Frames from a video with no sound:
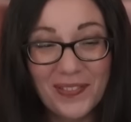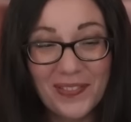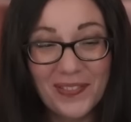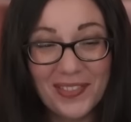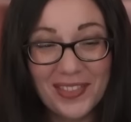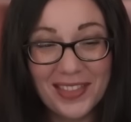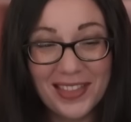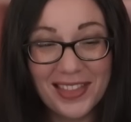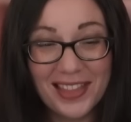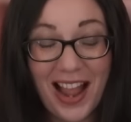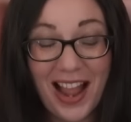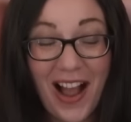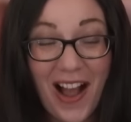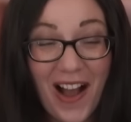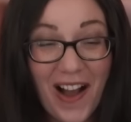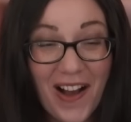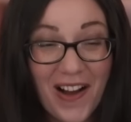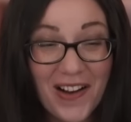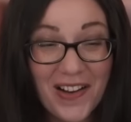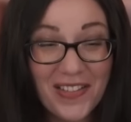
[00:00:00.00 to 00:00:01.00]
on behind me.
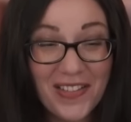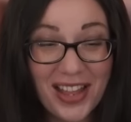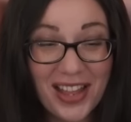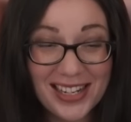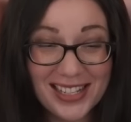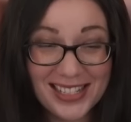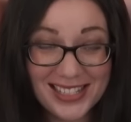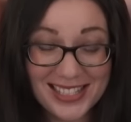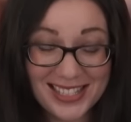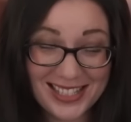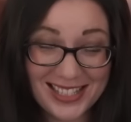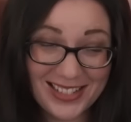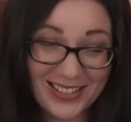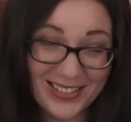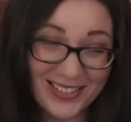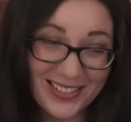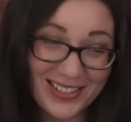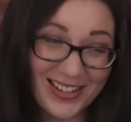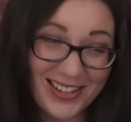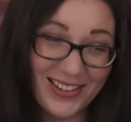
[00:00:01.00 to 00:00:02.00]
Oh, that's so
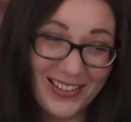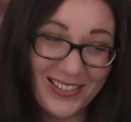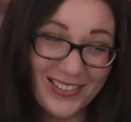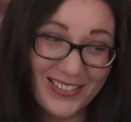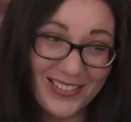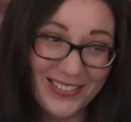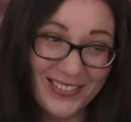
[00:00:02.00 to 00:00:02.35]
cool.